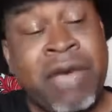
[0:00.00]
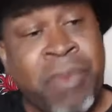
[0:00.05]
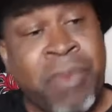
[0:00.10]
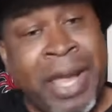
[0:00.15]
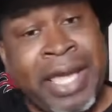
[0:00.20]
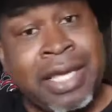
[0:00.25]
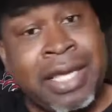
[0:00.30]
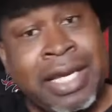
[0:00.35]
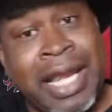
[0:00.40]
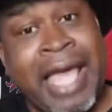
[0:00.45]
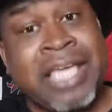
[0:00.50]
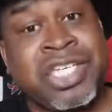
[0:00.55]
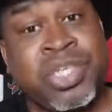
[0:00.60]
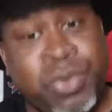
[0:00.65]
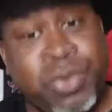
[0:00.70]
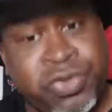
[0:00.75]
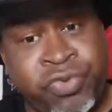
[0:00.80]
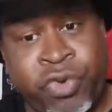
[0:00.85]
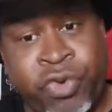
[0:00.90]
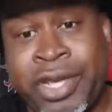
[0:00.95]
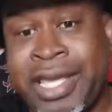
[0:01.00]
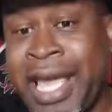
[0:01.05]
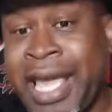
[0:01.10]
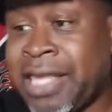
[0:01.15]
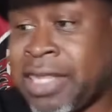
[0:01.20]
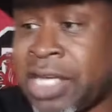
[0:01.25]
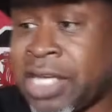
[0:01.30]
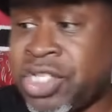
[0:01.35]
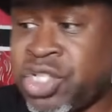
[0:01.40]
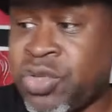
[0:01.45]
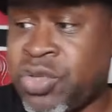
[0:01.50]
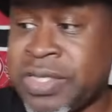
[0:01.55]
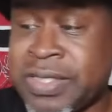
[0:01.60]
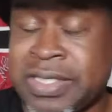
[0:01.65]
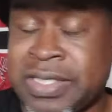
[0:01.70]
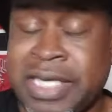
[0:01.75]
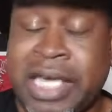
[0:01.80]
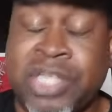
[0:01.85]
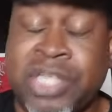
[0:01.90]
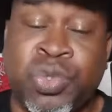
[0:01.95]
ranking last year was 48. Their strength
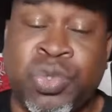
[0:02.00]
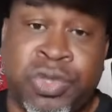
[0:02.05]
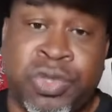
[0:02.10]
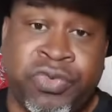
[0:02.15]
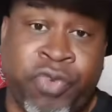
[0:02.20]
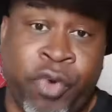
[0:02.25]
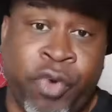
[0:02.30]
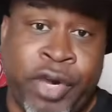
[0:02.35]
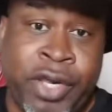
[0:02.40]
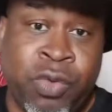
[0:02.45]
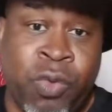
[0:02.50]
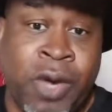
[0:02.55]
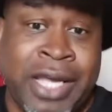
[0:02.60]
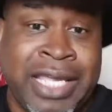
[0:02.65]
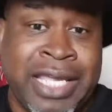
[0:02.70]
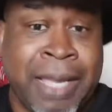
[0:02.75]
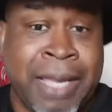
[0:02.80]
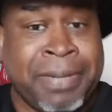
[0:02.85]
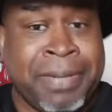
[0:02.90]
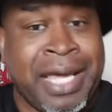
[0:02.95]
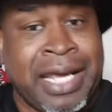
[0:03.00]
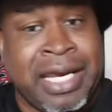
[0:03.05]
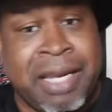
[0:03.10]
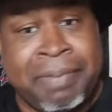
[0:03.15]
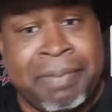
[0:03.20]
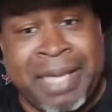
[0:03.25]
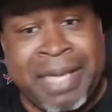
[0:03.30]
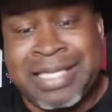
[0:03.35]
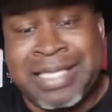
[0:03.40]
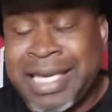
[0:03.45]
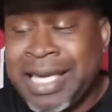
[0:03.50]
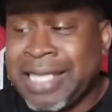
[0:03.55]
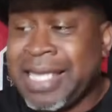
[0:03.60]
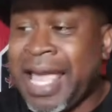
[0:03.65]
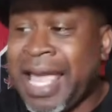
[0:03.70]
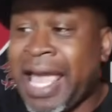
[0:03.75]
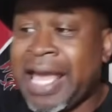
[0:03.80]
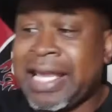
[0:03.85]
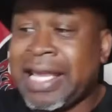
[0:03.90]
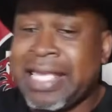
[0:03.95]
of schedule was 41. They played in the Big Ten,
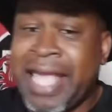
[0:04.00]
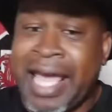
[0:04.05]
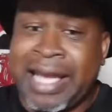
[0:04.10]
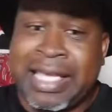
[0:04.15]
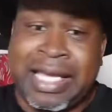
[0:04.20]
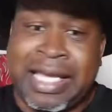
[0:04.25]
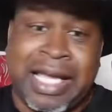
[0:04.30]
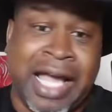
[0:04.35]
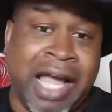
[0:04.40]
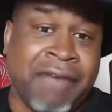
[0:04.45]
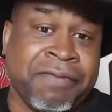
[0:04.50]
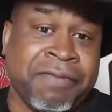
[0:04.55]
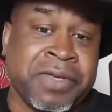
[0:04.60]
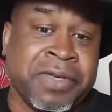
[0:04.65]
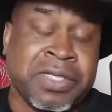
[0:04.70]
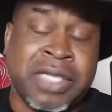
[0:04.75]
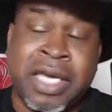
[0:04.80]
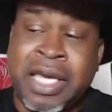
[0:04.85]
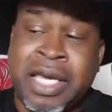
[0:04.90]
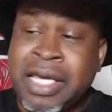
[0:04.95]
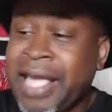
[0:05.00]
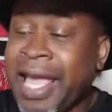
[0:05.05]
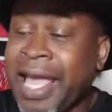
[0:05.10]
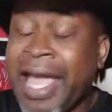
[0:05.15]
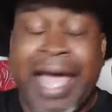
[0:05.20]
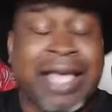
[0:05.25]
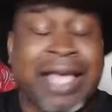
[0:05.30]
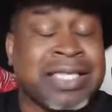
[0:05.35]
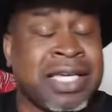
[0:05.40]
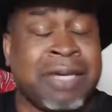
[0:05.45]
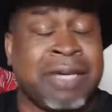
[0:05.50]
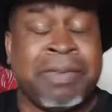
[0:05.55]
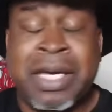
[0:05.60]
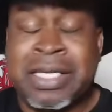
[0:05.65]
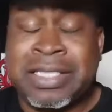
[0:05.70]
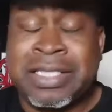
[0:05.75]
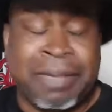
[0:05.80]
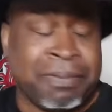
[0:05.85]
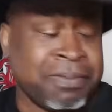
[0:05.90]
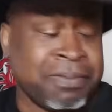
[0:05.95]
9-9 in the conference. They had
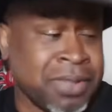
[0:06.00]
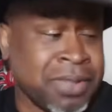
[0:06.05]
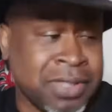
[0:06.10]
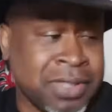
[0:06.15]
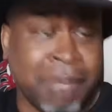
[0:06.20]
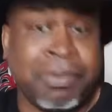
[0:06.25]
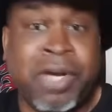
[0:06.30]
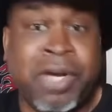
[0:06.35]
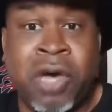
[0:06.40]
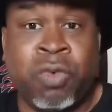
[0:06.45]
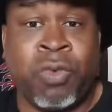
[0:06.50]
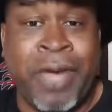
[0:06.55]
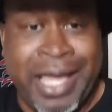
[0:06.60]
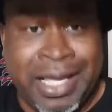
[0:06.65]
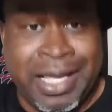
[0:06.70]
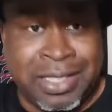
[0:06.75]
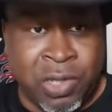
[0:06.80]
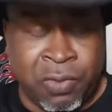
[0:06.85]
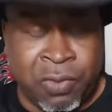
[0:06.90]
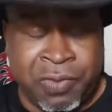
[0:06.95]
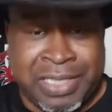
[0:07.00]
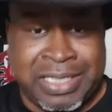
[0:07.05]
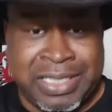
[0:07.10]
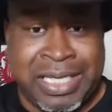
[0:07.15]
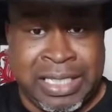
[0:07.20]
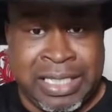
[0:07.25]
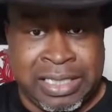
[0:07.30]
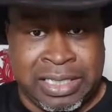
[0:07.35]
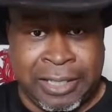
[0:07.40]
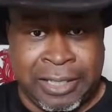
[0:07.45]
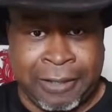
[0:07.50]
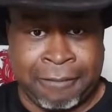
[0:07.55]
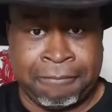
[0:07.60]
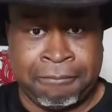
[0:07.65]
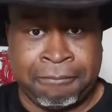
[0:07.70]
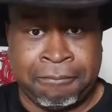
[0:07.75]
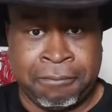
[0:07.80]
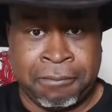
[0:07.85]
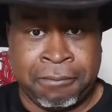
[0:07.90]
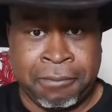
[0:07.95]
some good wins over the season.
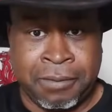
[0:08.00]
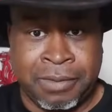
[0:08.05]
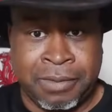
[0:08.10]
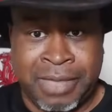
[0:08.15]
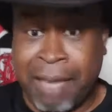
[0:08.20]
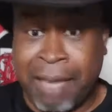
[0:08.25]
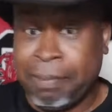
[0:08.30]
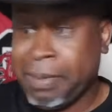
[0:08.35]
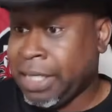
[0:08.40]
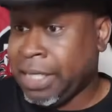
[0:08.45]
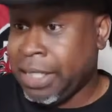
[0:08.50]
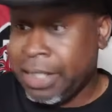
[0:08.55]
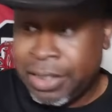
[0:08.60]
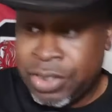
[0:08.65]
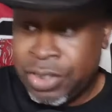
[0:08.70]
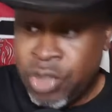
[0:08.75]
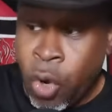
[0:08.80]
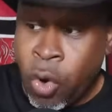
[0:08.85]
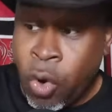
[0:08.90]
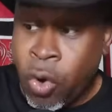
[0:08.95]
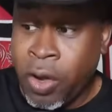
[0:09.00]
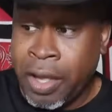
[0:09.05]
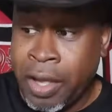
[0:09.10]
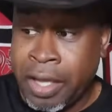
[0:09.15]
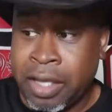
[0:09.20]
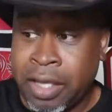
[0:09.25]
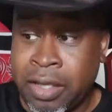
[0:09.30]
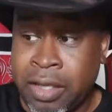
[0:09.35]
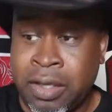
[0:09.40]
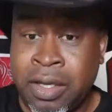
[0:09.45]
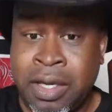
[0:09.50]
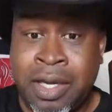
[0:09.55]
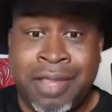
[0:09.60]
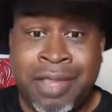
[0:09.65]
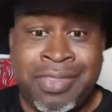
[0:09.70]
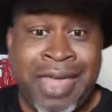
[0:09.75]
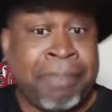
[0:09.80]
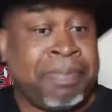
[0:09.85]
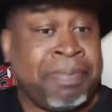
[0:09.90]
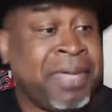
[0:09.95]
They beat Illinois.
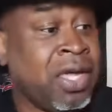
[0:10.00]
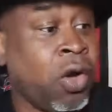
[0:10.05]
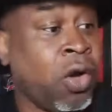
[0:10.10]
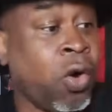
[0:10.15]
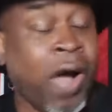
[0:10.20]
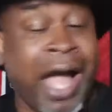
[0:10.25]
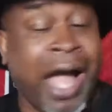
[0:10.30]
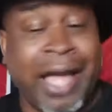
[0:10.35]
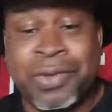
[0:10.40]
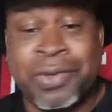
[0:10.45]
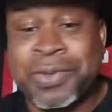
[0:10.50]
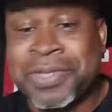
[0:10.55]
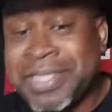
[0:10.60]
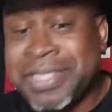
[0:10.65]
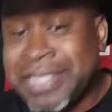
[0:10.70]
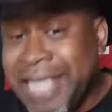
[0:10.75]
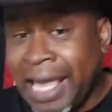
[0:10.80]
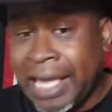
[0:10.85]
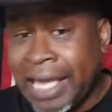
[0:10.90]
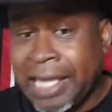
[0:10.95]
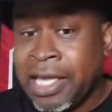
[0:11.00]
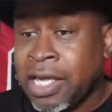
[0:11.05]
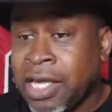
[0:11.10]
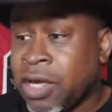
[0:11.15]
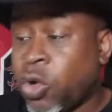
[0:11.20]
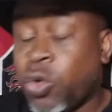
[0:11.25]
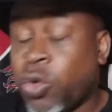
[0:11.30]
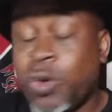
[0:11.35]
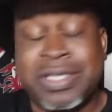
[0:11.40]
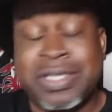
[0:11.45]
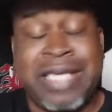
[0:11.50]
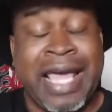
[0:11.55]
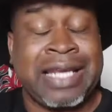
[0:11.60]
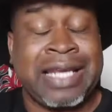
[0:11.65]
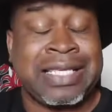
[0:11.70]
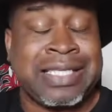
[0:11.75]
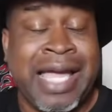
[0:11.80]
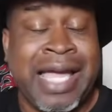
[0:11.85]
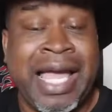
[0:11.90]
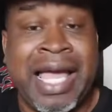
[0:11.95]
They beat Ohio State, who was at the
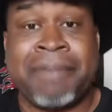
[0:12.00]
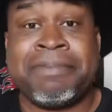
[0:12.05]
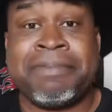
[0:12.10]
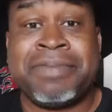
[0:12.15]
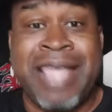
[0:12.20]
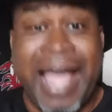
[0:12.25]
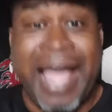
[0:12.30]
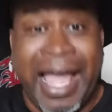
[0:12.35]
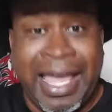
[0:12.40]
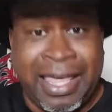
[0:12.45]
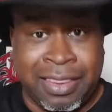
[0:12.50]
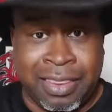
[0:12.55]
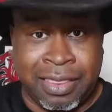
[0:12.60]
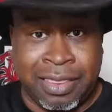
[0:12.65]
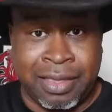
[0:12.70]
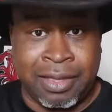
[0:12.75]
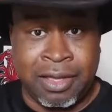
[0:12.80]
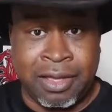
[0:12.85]
time 9th